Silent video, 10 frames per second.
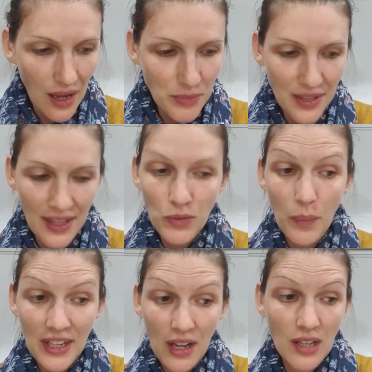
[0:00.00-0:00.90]
So that's one
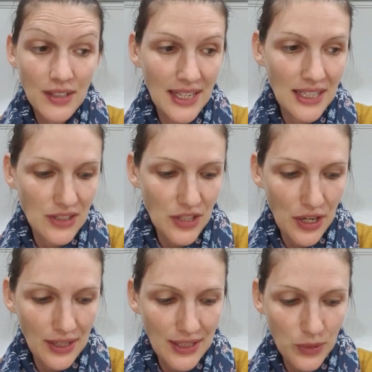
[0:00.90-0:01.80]
we can't take
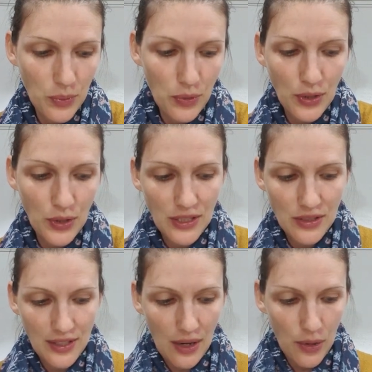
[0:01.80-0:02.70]
internally, so we would only
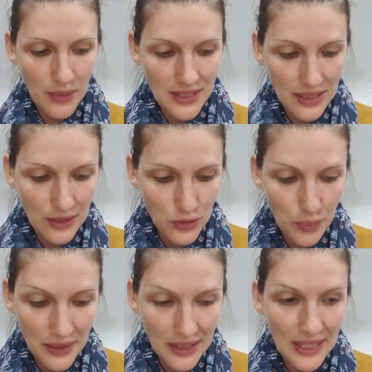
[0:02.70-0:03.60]
use it aromatically or
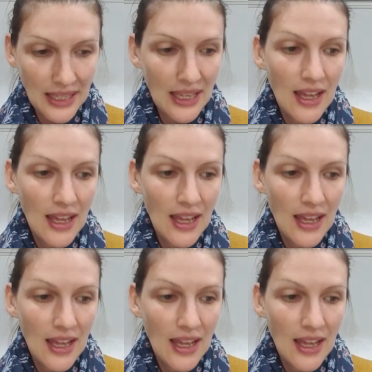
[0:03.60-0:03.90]
topically.